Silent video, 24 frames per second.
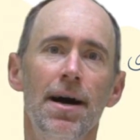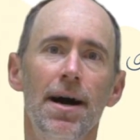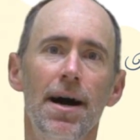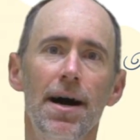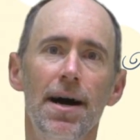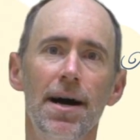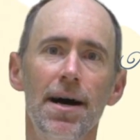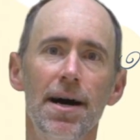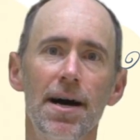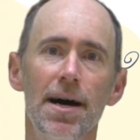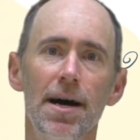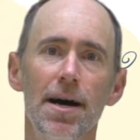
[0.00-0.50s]

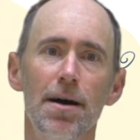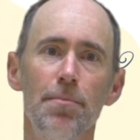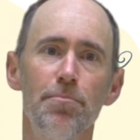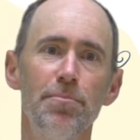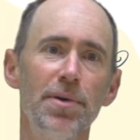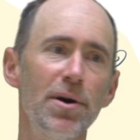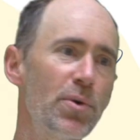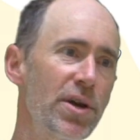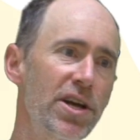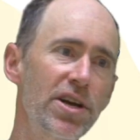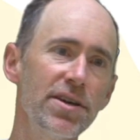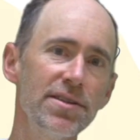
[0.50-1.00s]

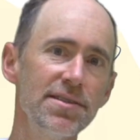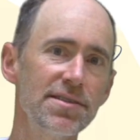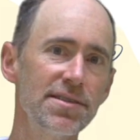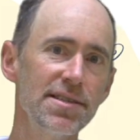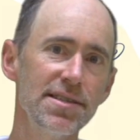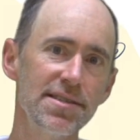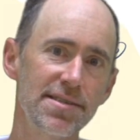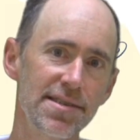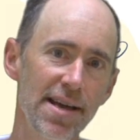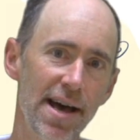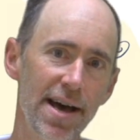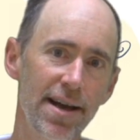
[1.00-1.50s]
But we couldn't
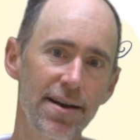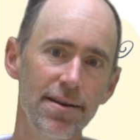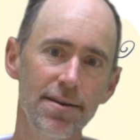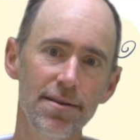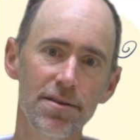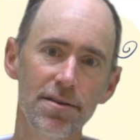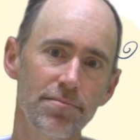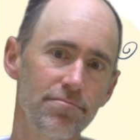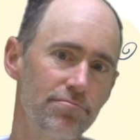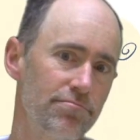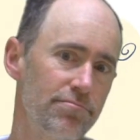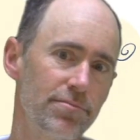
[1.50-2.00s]
see
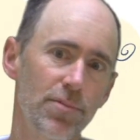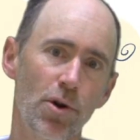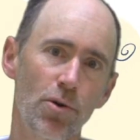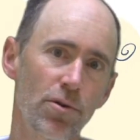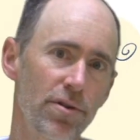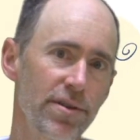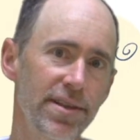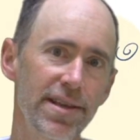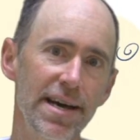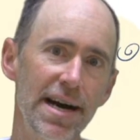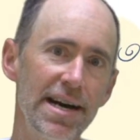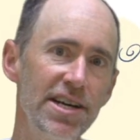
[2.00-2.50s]
Saturn
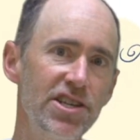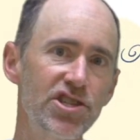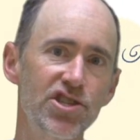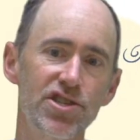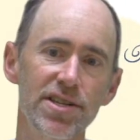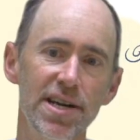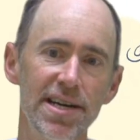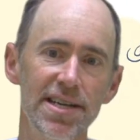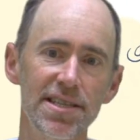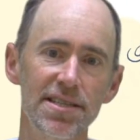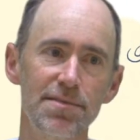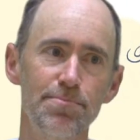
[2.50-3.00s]
or the ice
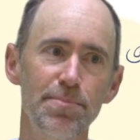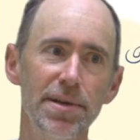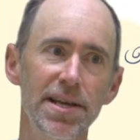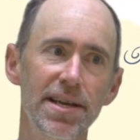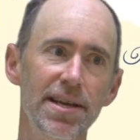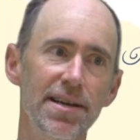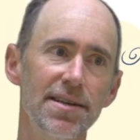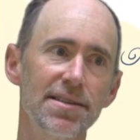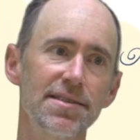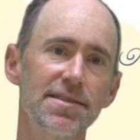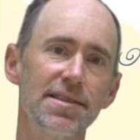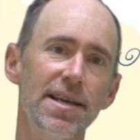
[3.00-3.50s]
giants
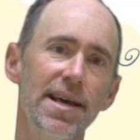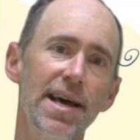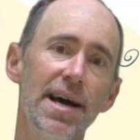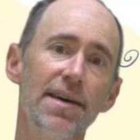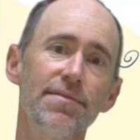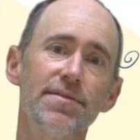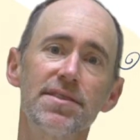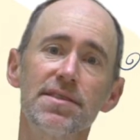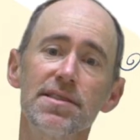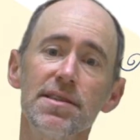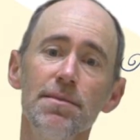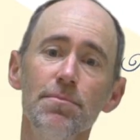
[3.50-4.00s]
because they
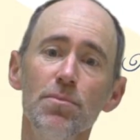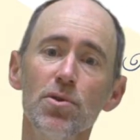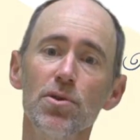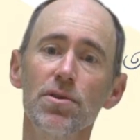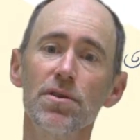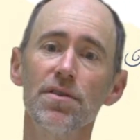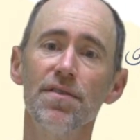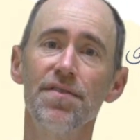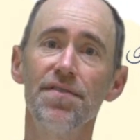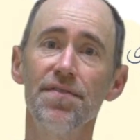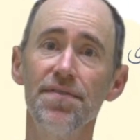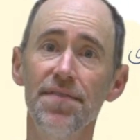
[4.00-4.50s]
have a
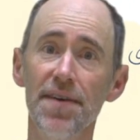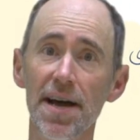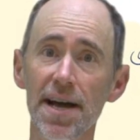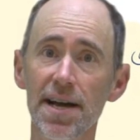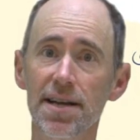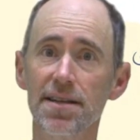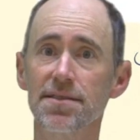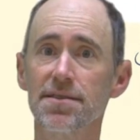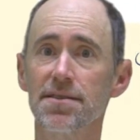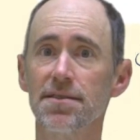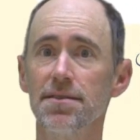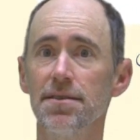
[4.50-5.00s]
similar
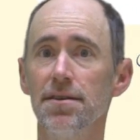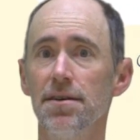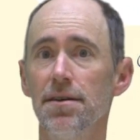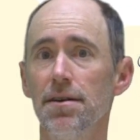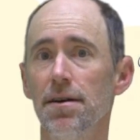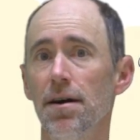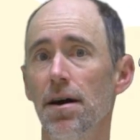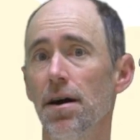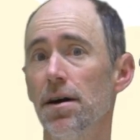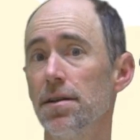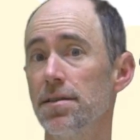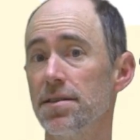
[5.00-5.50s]
effect
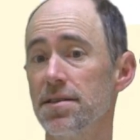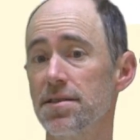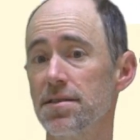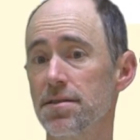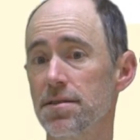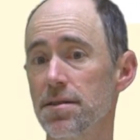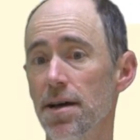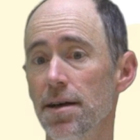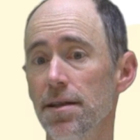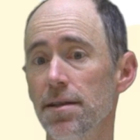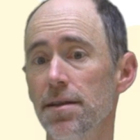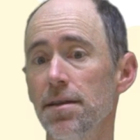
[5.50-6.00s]
on the
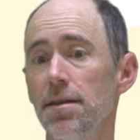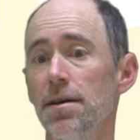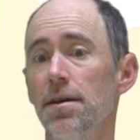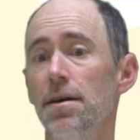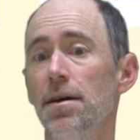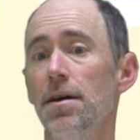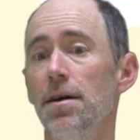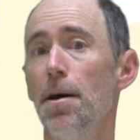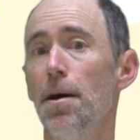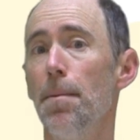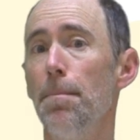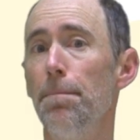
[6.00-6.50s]
sun,
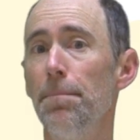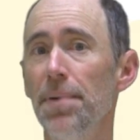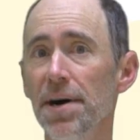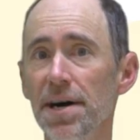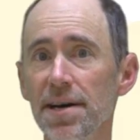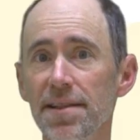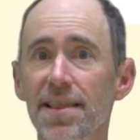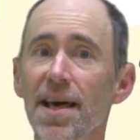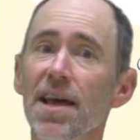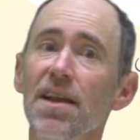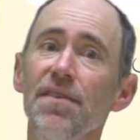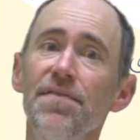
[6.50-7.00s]

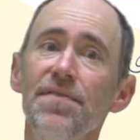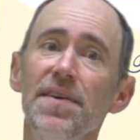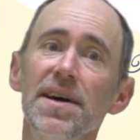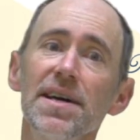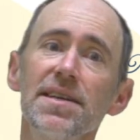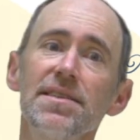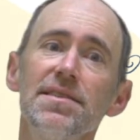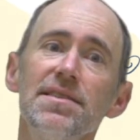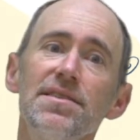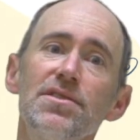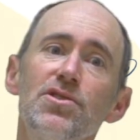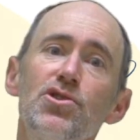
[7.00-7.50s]
but that
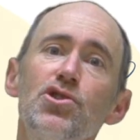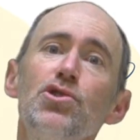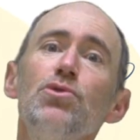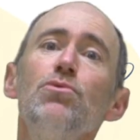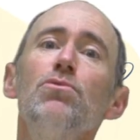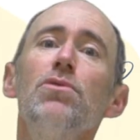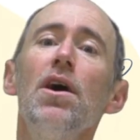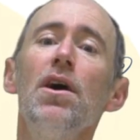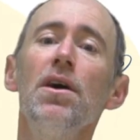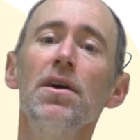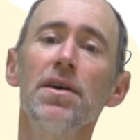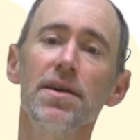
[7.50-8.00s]
effect is too
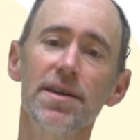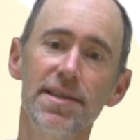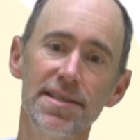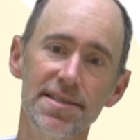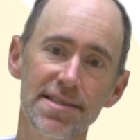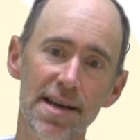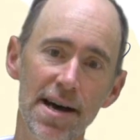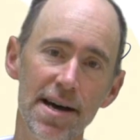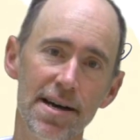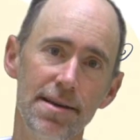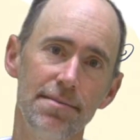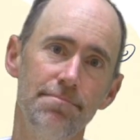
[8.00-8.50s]
long in
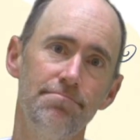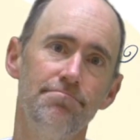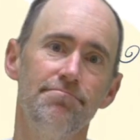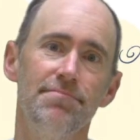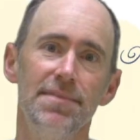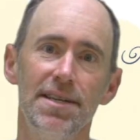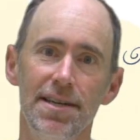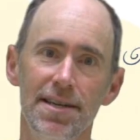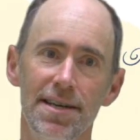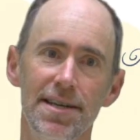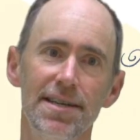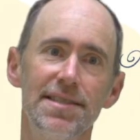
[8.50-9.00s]
time.
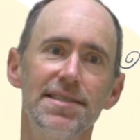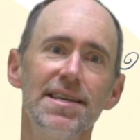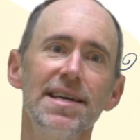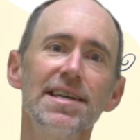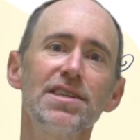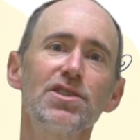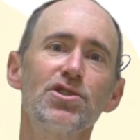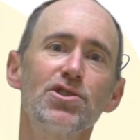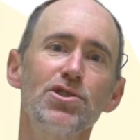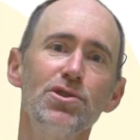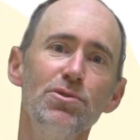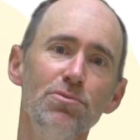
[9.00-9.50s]
It
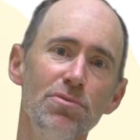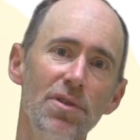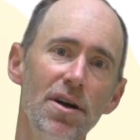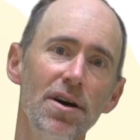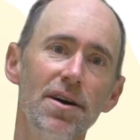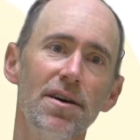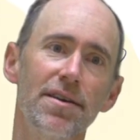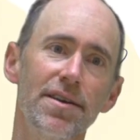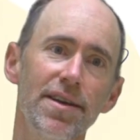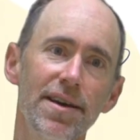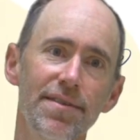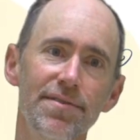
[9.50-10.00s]
takes too
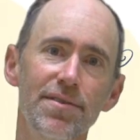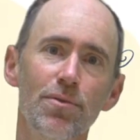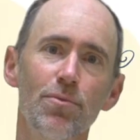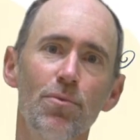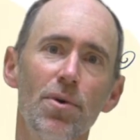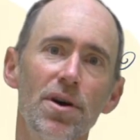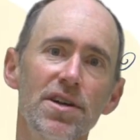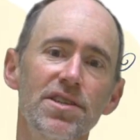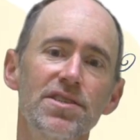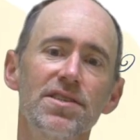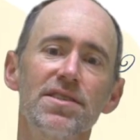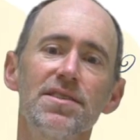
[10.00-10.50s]
long. You have to
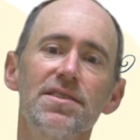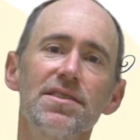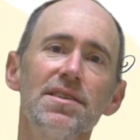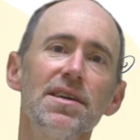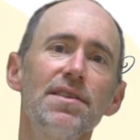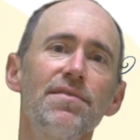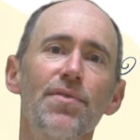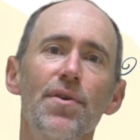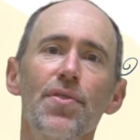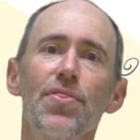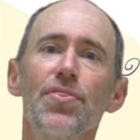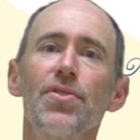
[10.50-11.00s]
watch the
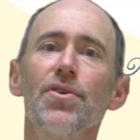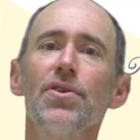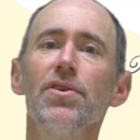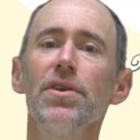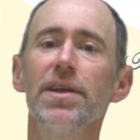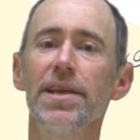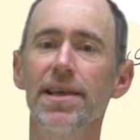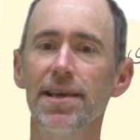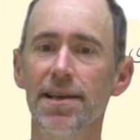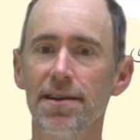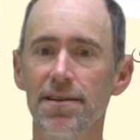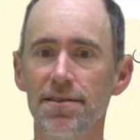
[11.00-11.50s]
sun for
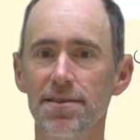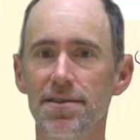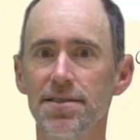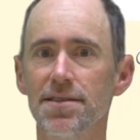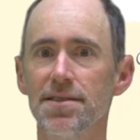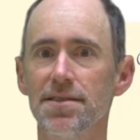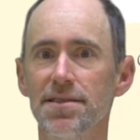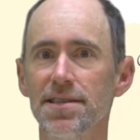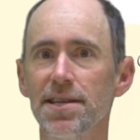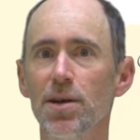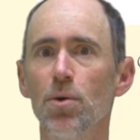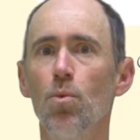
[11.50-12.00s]
30 years
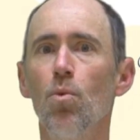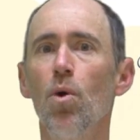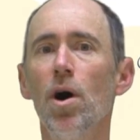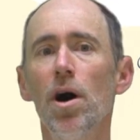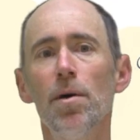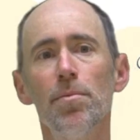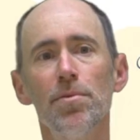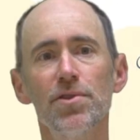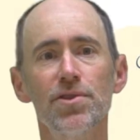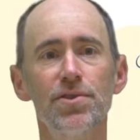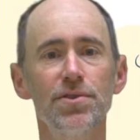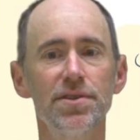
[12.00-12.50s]
to see it
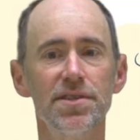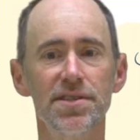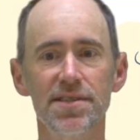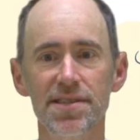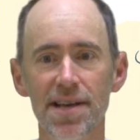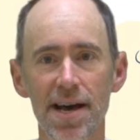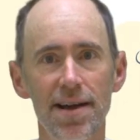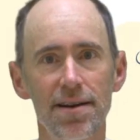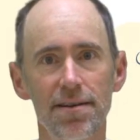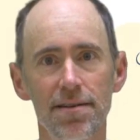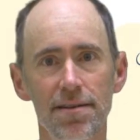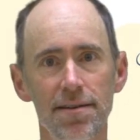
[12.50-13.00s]
wobble due to
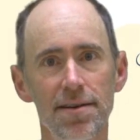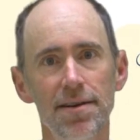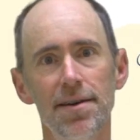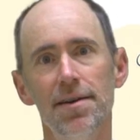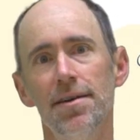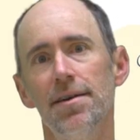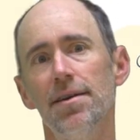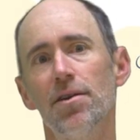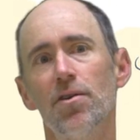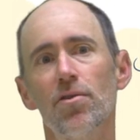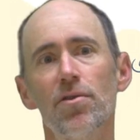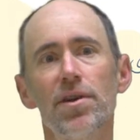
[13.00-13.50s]
Saturn,
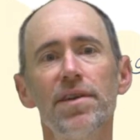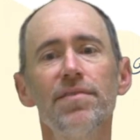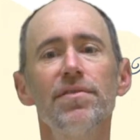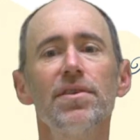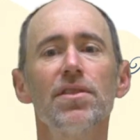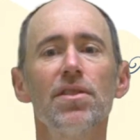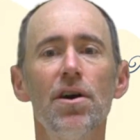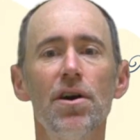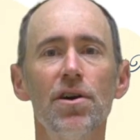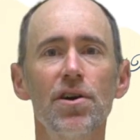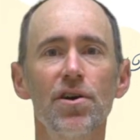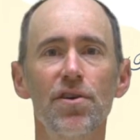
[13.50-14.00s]
or
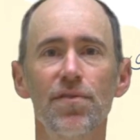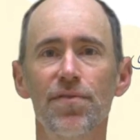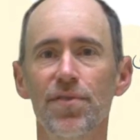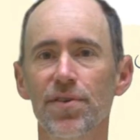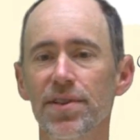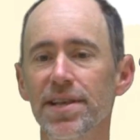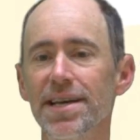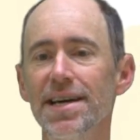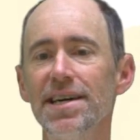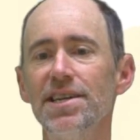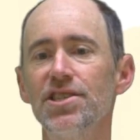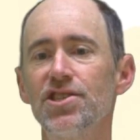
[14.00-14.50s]
even longer for
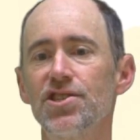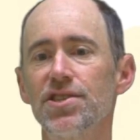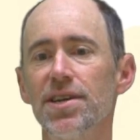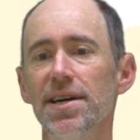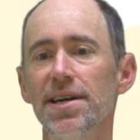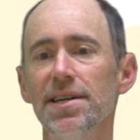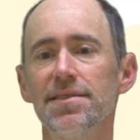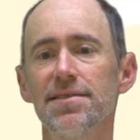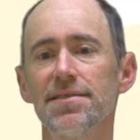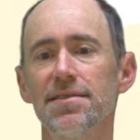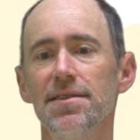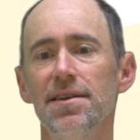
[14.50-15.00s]
the ice
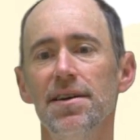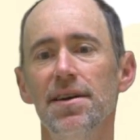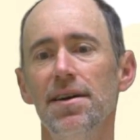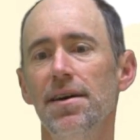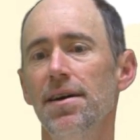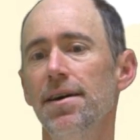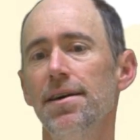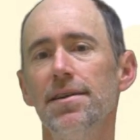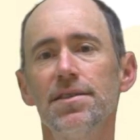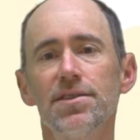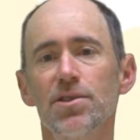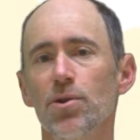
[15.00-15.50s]
giants.
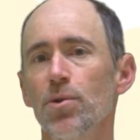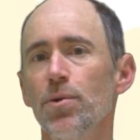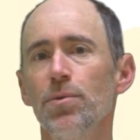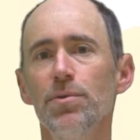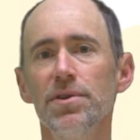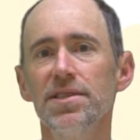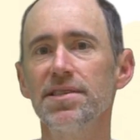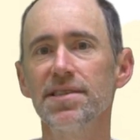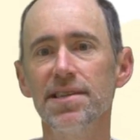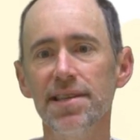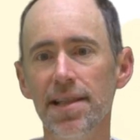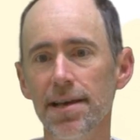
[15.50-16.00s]
And so we
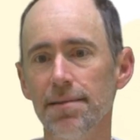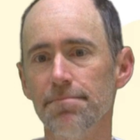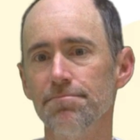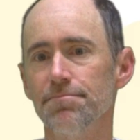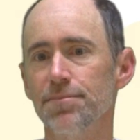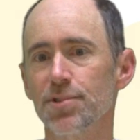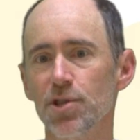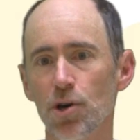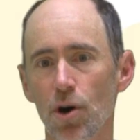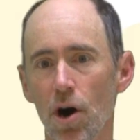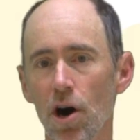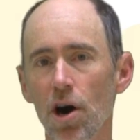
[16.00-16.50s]
wouldn't see them.
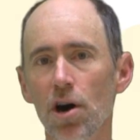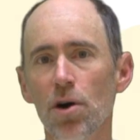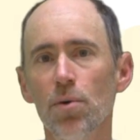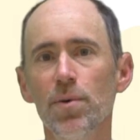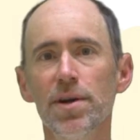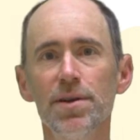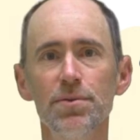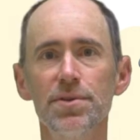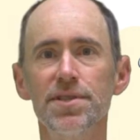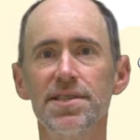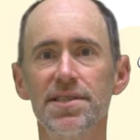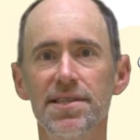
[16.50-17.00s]
So all
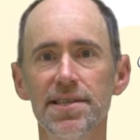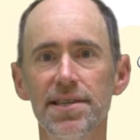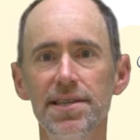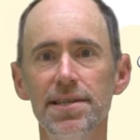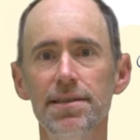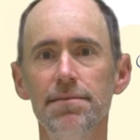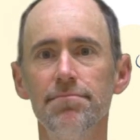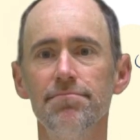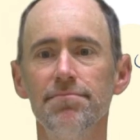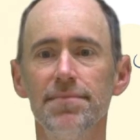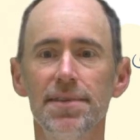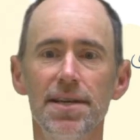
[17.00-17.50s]
we would
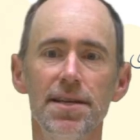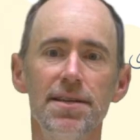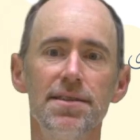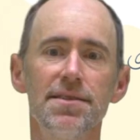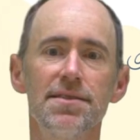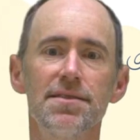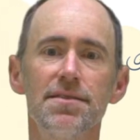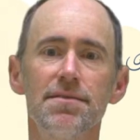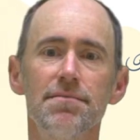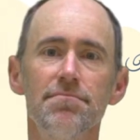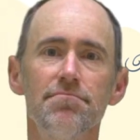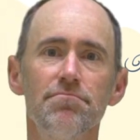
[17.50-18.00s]
see
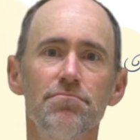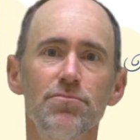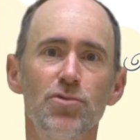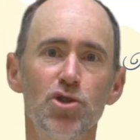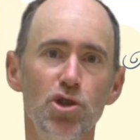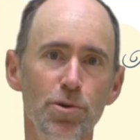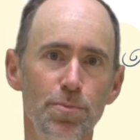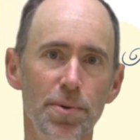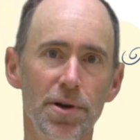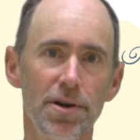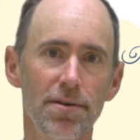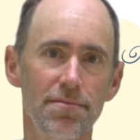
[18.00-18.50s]
is
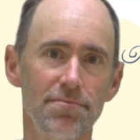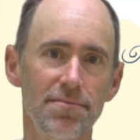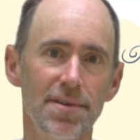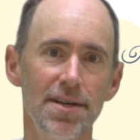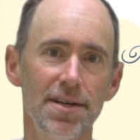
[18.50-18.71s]
Jupiter.